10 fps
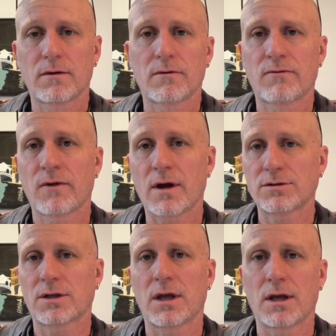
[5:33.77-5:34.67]

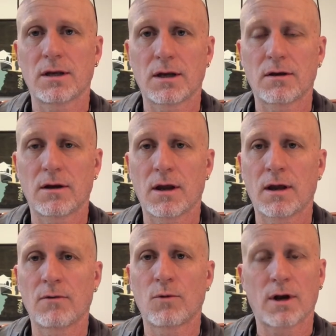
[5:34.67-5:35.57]
fair-skinned,
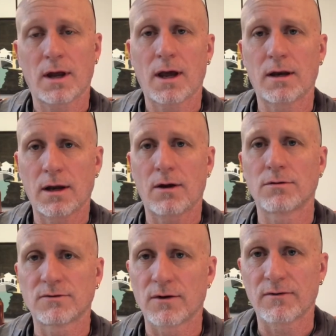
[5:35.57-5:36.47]
and when I had hair, it
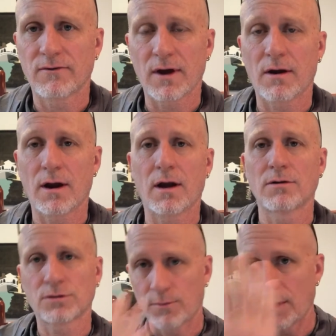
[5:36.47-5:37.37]
was very fair hair.
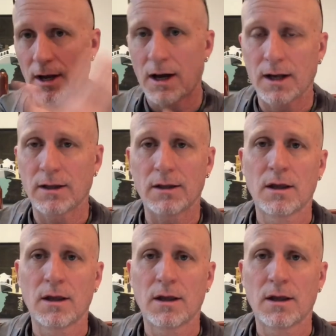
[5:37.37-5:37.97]
So my